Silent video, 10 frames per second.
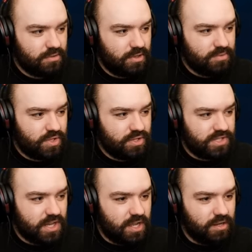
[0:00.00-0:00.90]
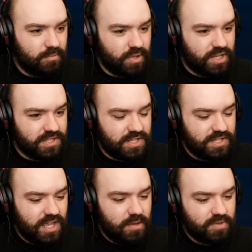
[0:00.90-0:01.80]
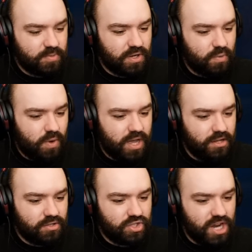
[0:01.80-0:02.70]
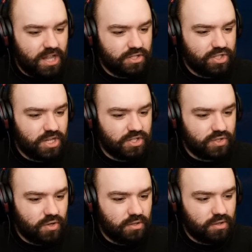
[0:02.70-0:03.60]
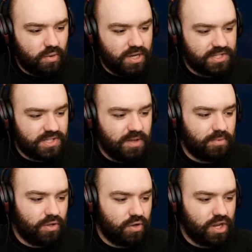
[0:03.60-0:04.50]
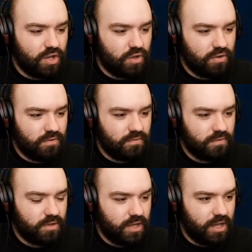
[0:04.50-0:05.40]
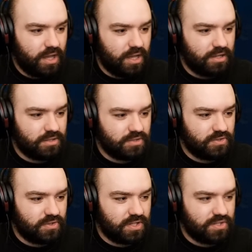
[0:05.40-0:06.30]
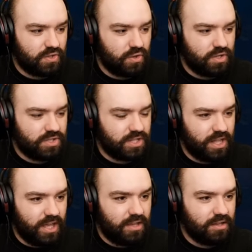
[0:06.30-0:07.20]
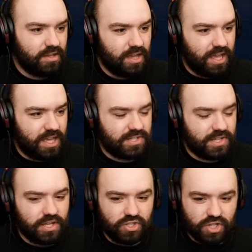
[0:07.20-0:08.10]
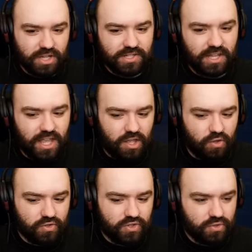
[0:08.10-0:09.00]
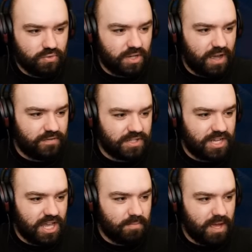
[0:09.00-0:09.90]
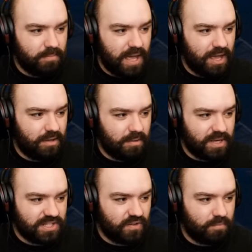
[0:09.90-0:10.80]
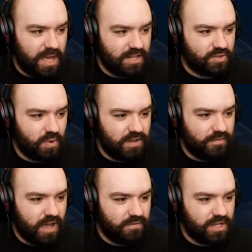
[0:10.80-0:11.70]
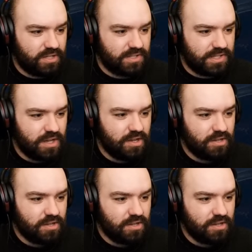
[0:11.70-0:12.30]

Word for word: I'm so excited because this game has been quite challenging. It's got quite a steep learning curve and there's a lot to like I guess adjust and get used to, and I have to take my back uh, myself back 25 years